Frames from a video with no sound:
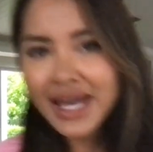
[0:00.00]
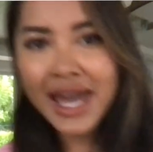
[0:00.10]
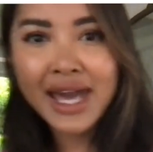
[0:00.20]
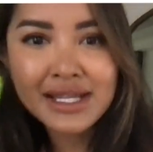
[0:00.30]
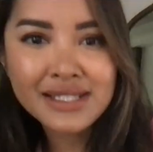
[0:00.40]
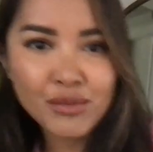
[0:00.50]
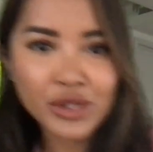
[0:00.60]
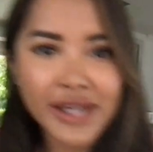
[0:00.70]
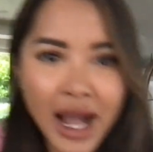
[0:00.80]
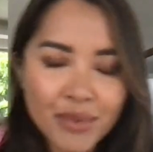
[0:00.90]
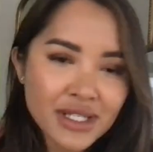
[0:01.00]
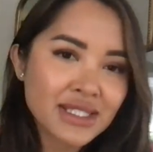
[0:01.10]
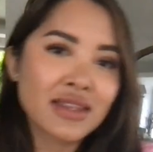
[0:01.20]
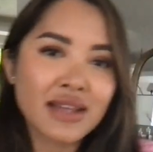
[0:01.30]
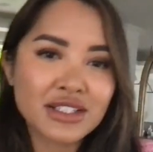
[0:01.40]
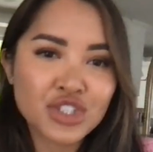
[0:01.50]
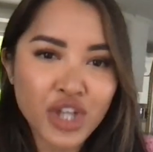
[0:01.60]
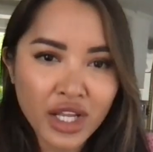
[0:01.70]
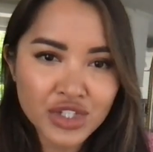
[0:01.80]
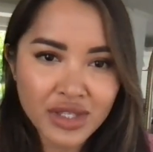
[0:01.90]
and I'm really happy to see that that's
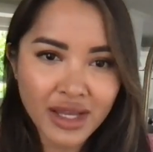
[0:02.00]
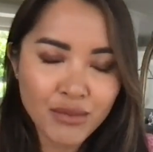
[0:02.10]
changing.